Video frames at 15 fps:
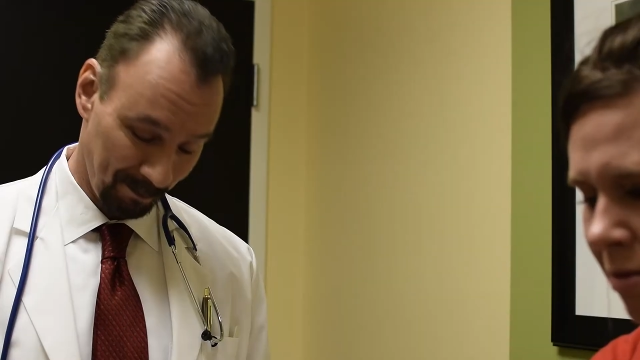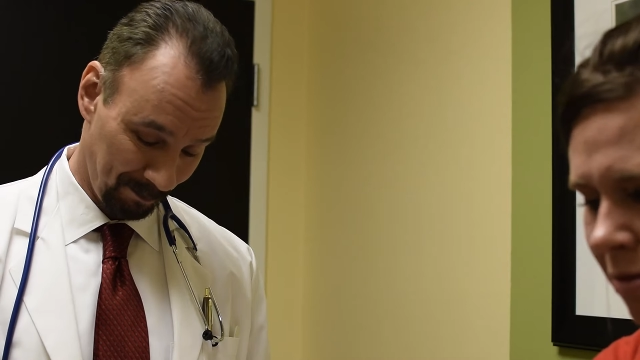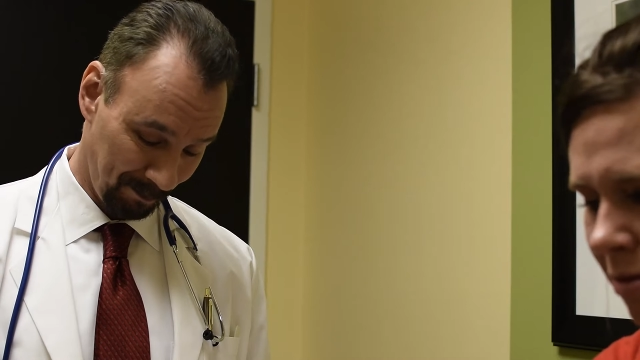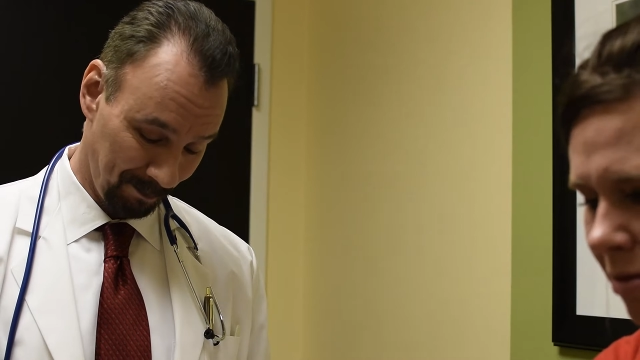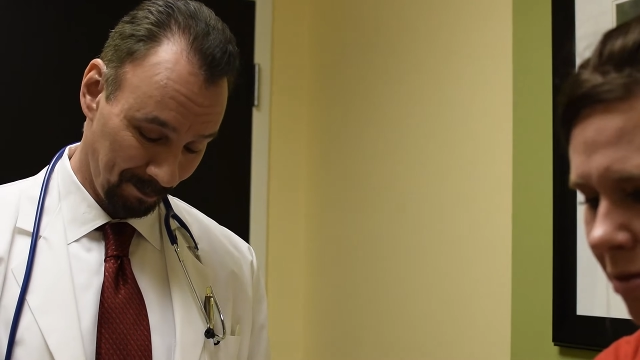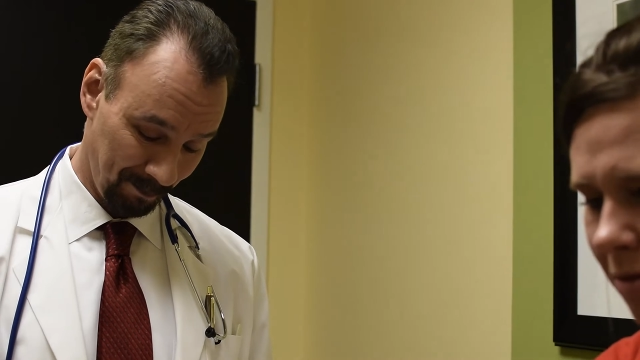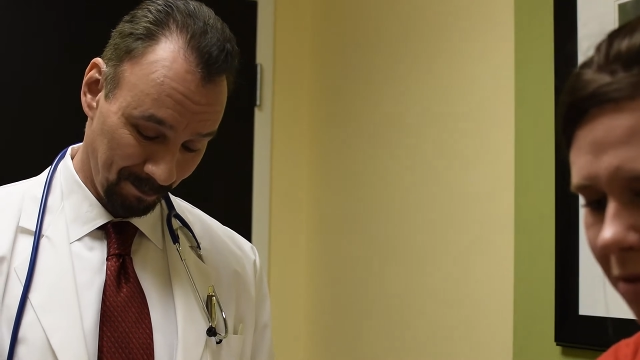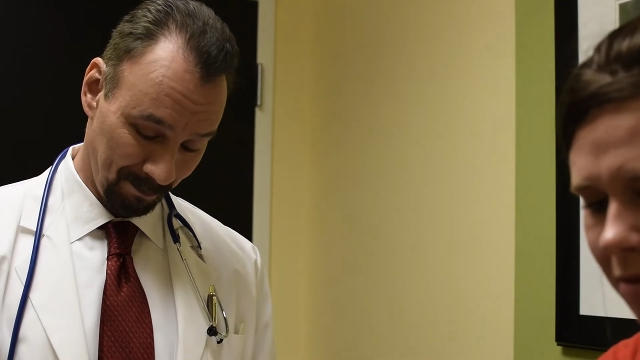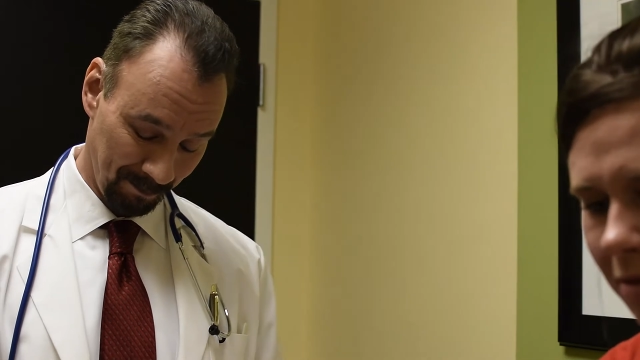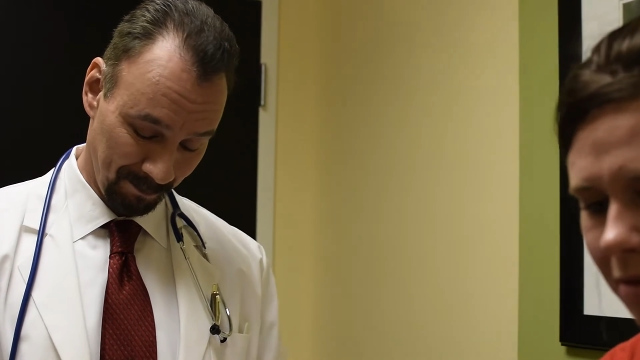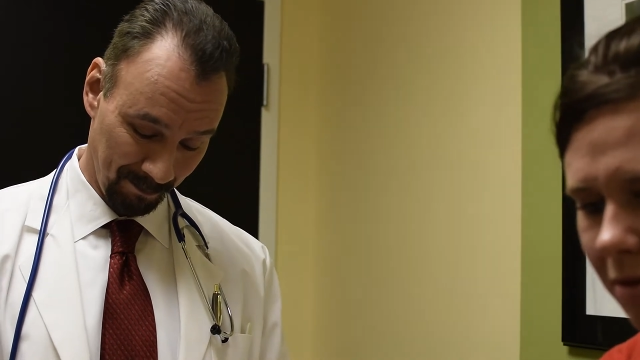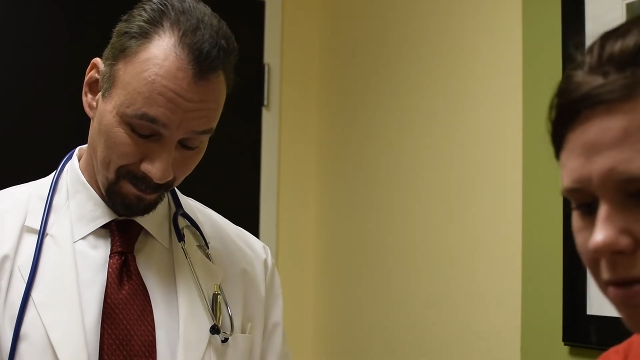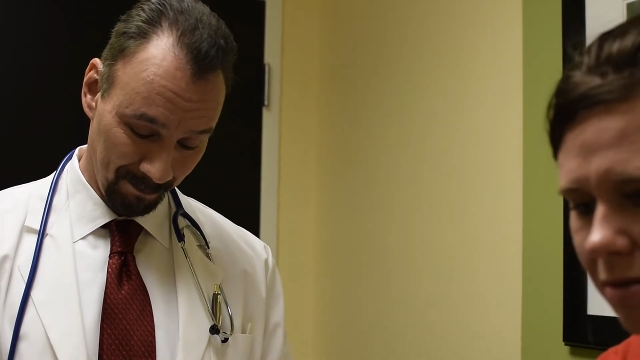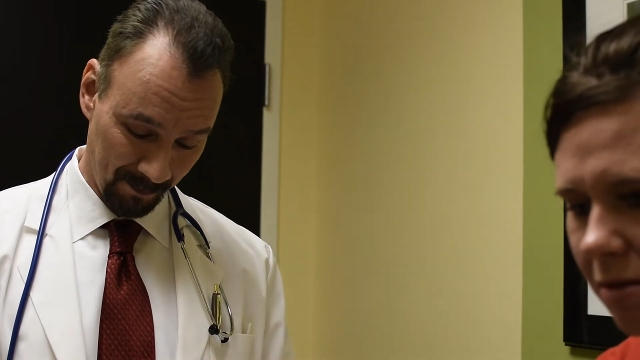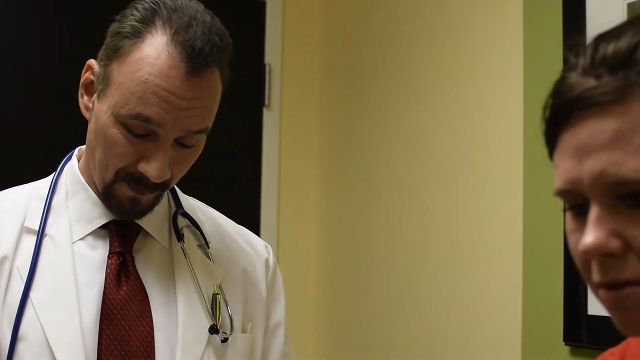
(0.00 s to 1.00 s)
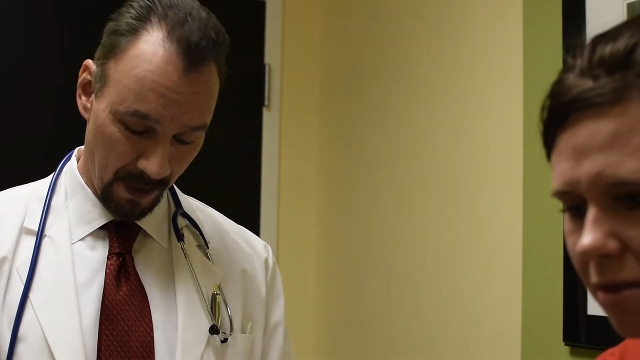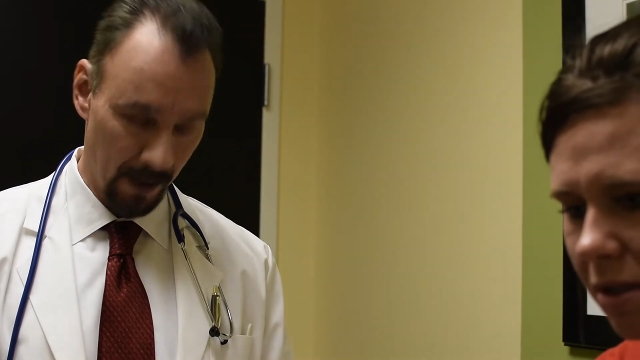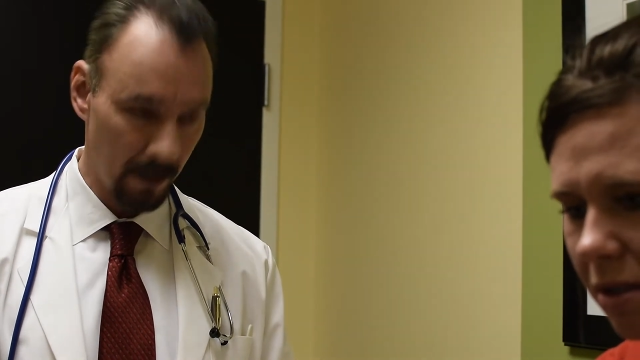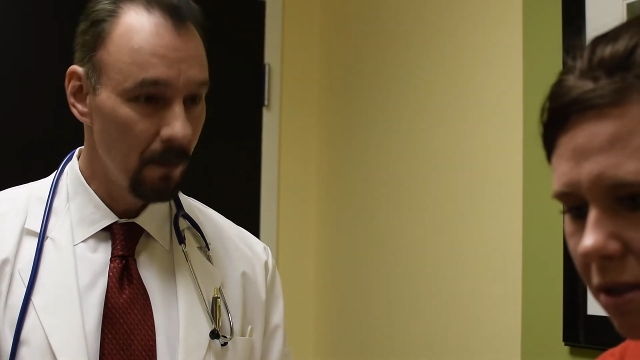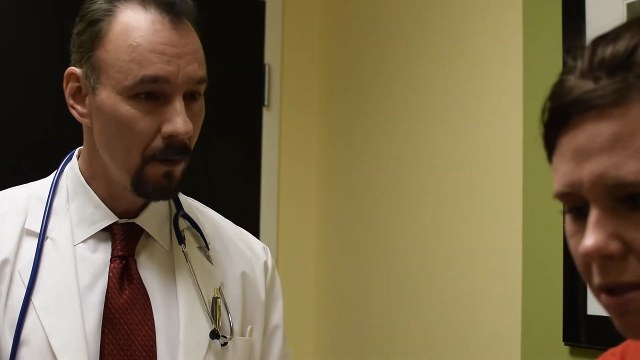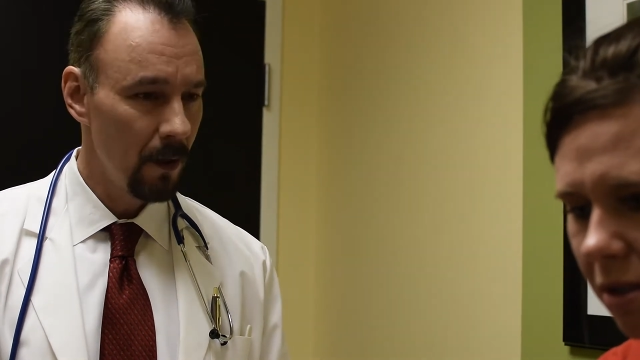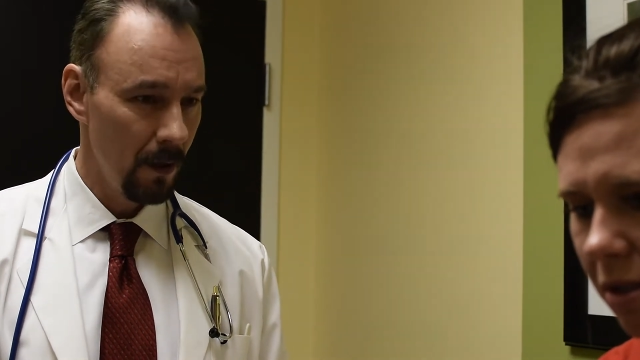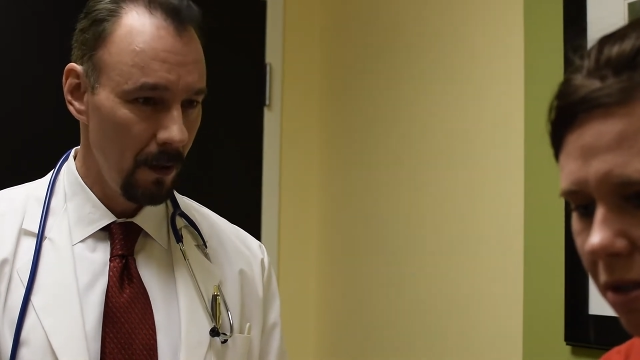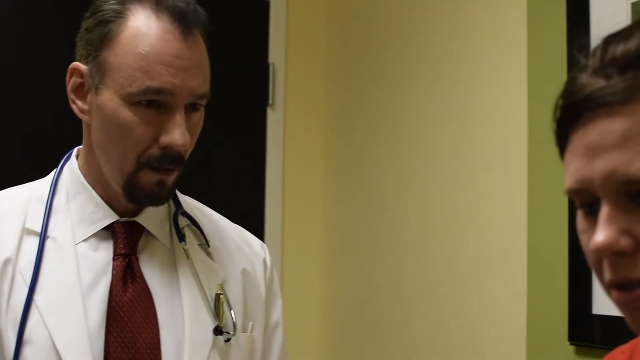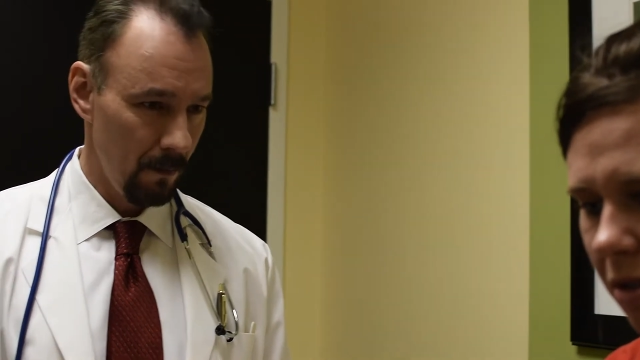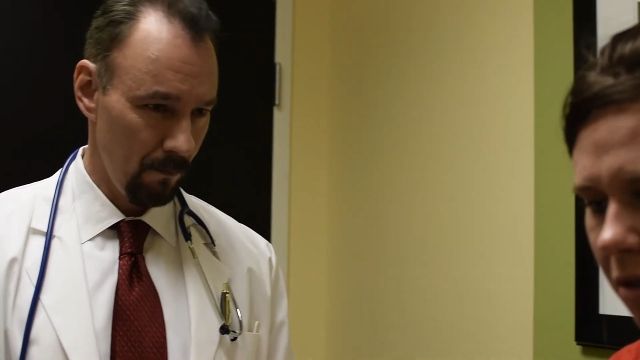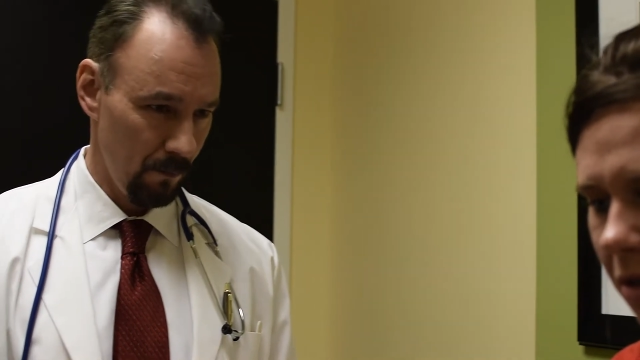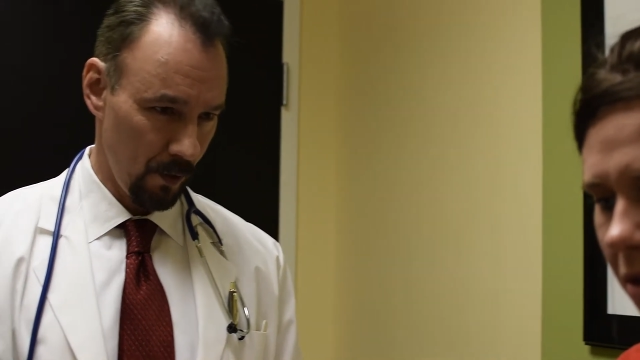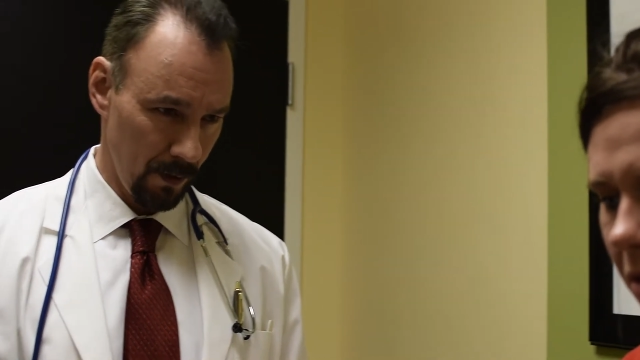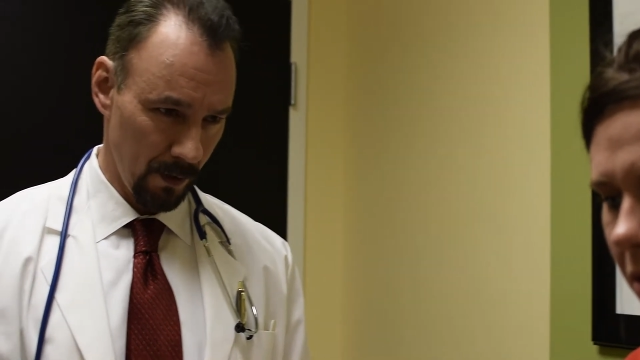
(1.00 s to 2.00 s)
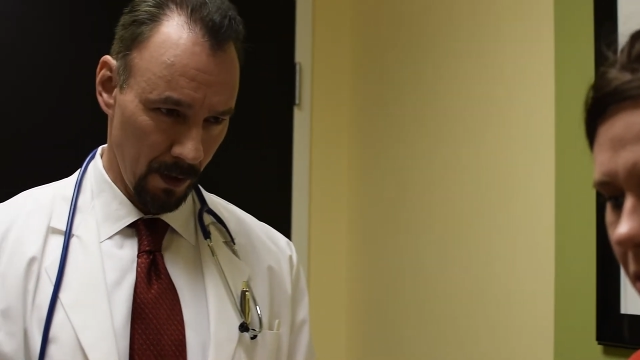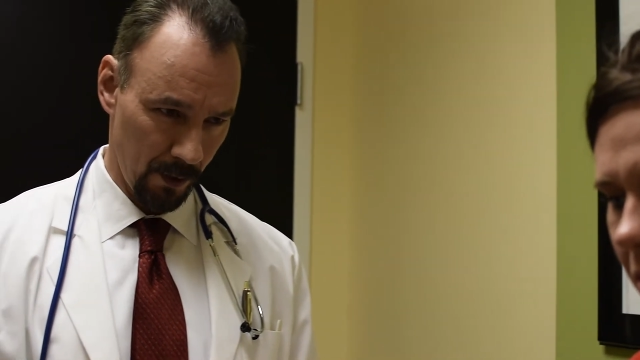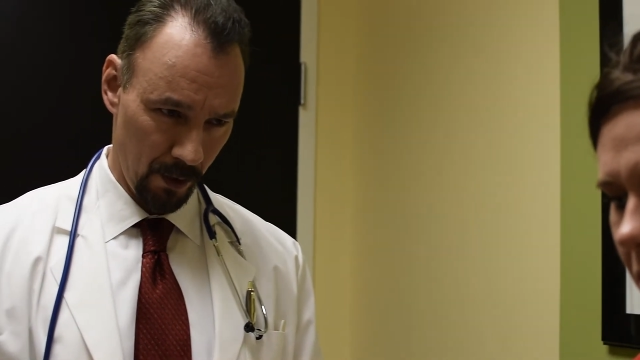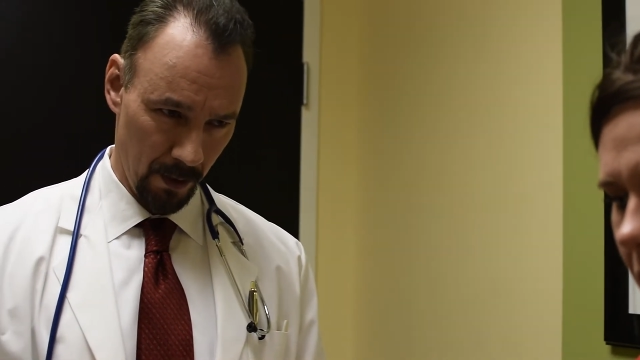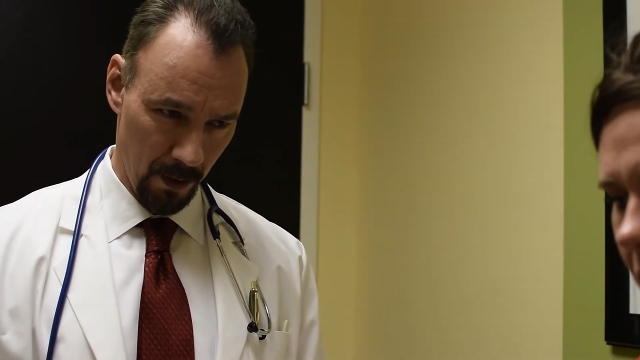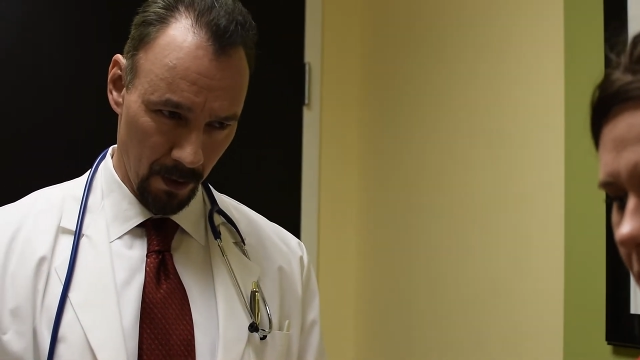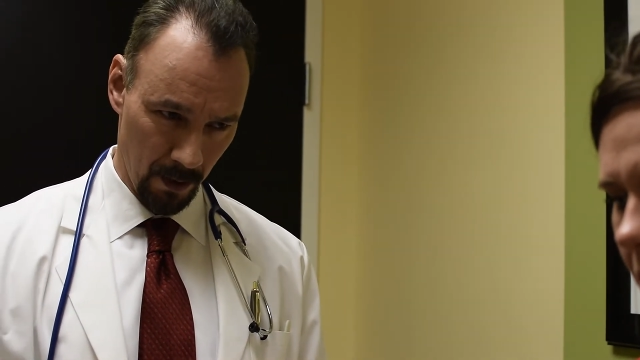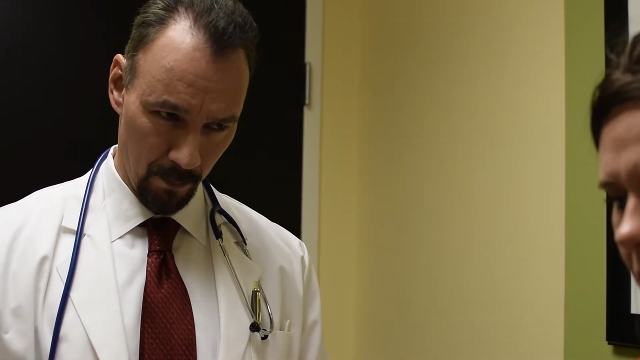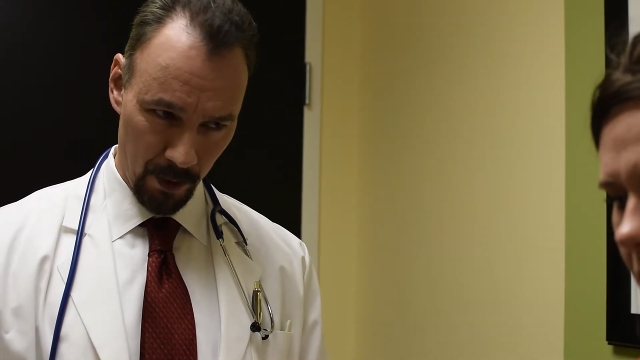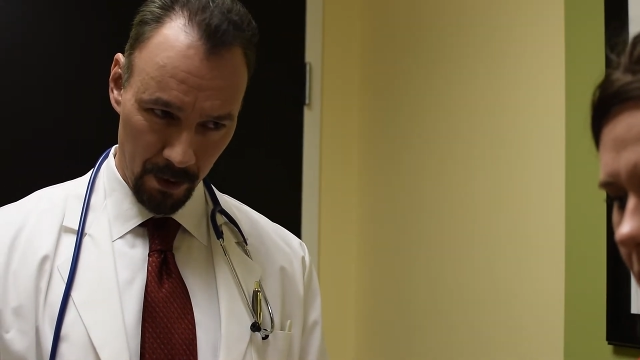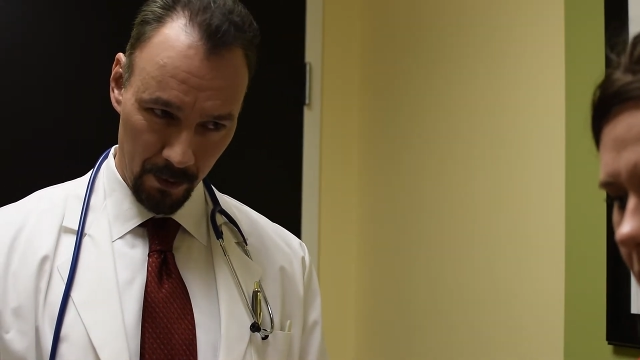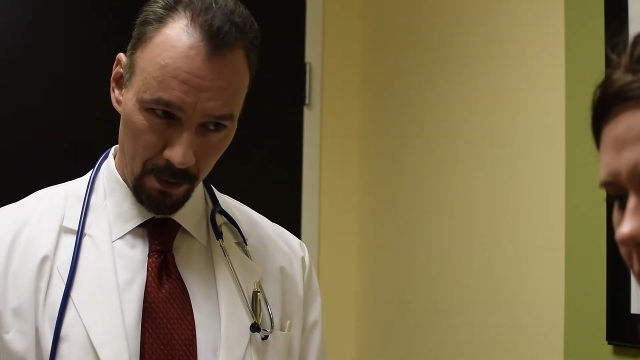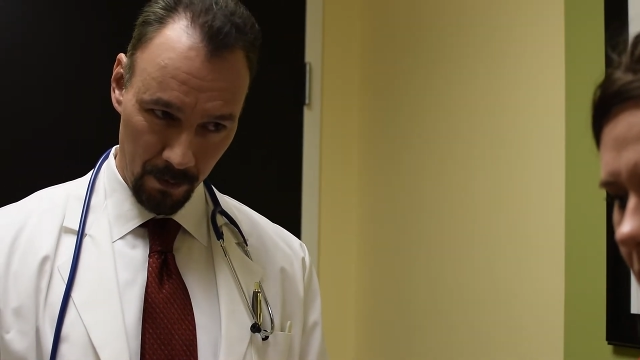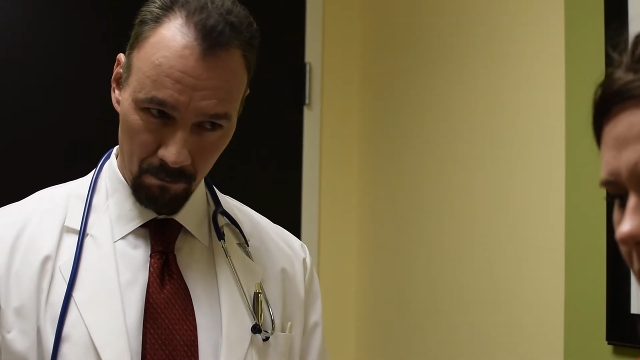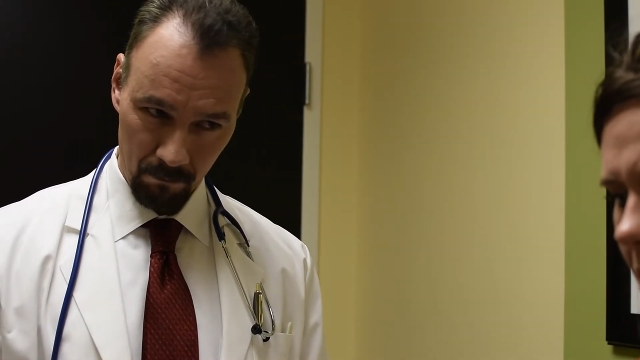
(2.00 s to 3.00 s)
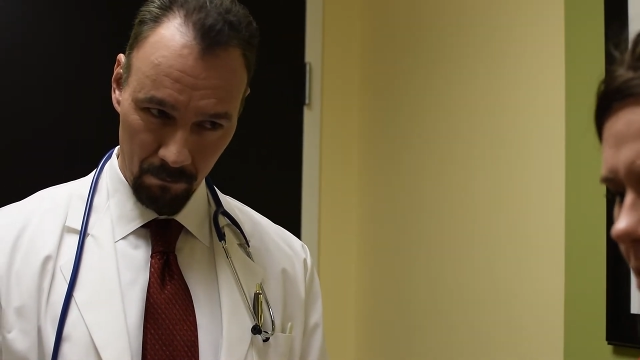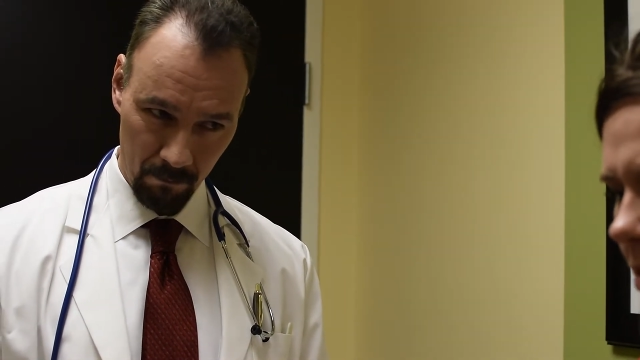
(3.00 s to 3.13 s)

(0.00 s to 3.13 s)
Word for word: Mm-hmm. Hey, she's not cheating on me, is she?